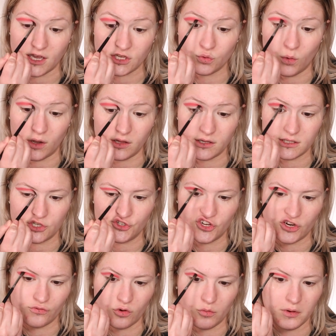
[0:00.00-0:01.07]
as well as the
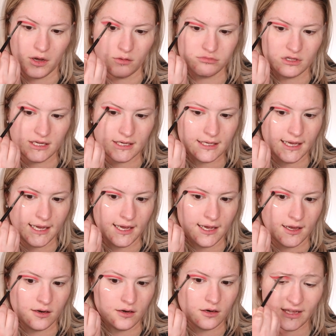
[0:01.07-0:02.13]
general public.
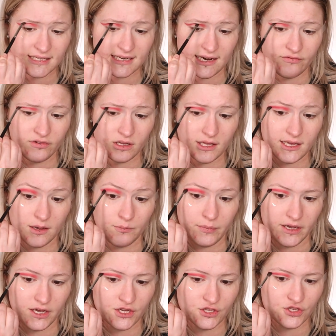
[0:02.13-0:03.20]
And that's definitely a
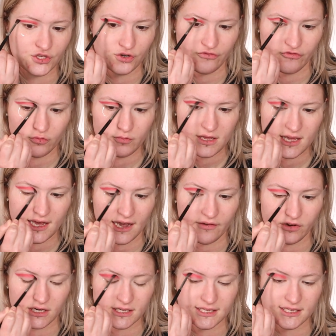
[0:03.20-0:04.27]
big concern for me,
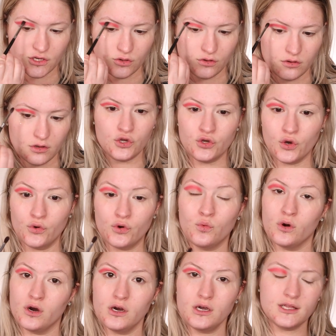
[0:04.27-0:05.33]
having to still go to
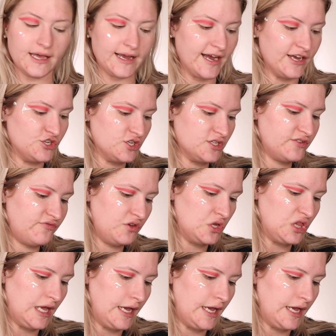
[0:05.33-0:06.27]
work. Like, I just feel